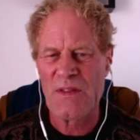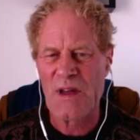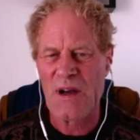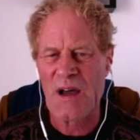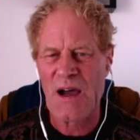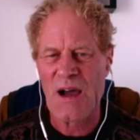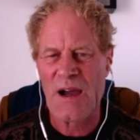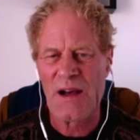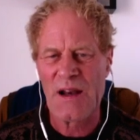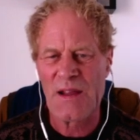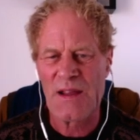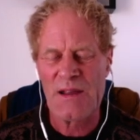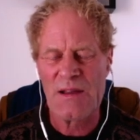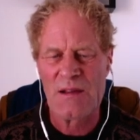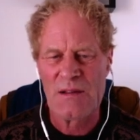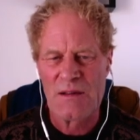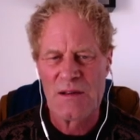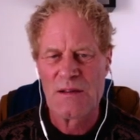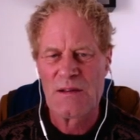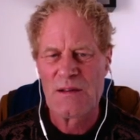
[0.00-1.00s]
that
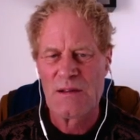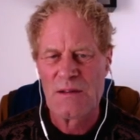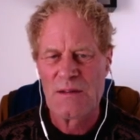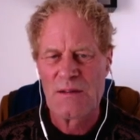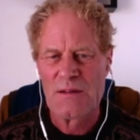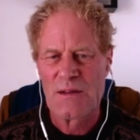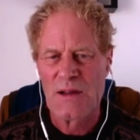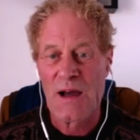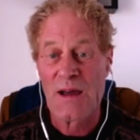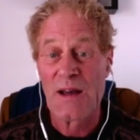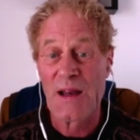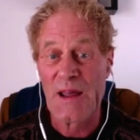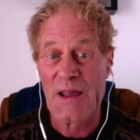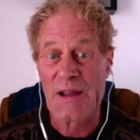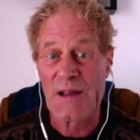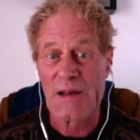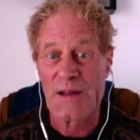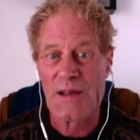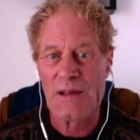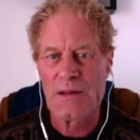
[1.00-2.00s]
highly
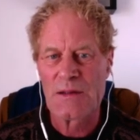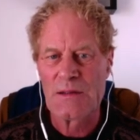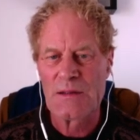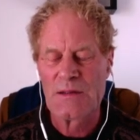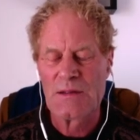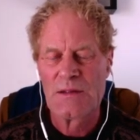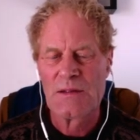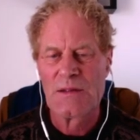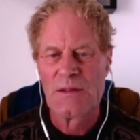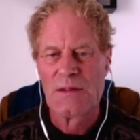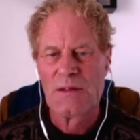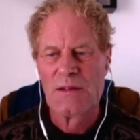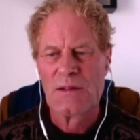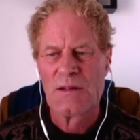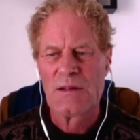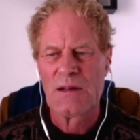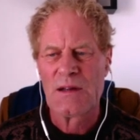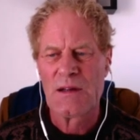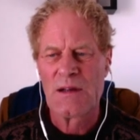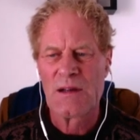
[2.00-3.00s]
unlikely.
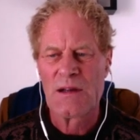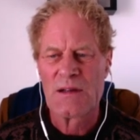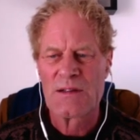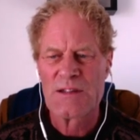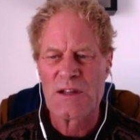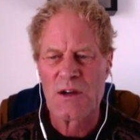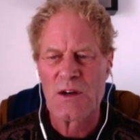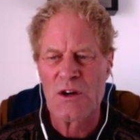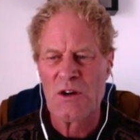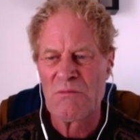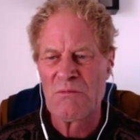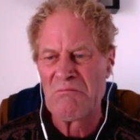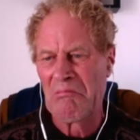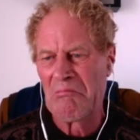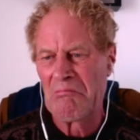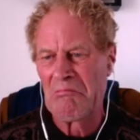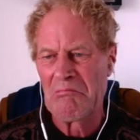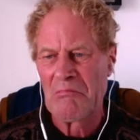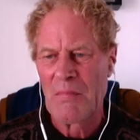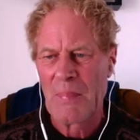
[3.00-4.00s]
So
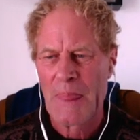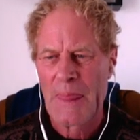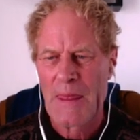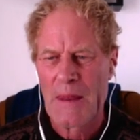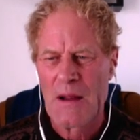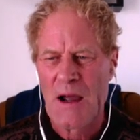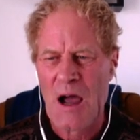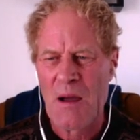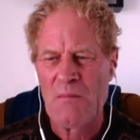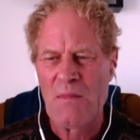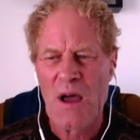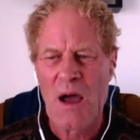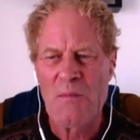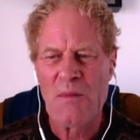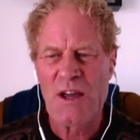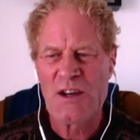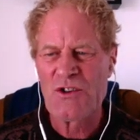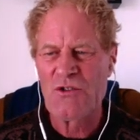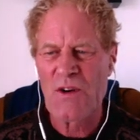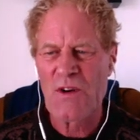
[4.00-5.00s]
I'm
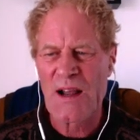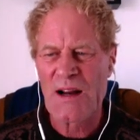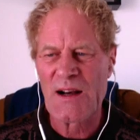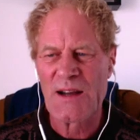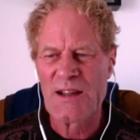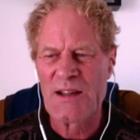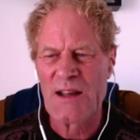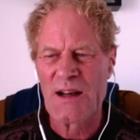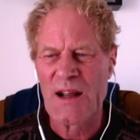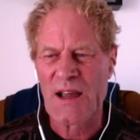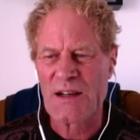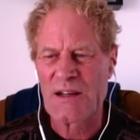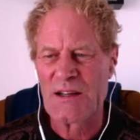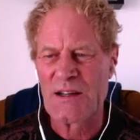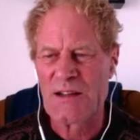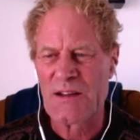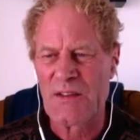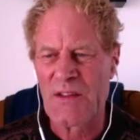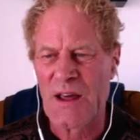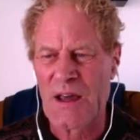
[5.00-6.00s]
not directly
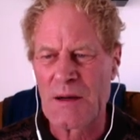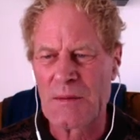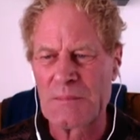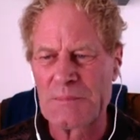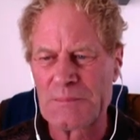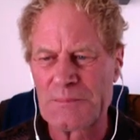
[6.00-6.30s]
connected to that.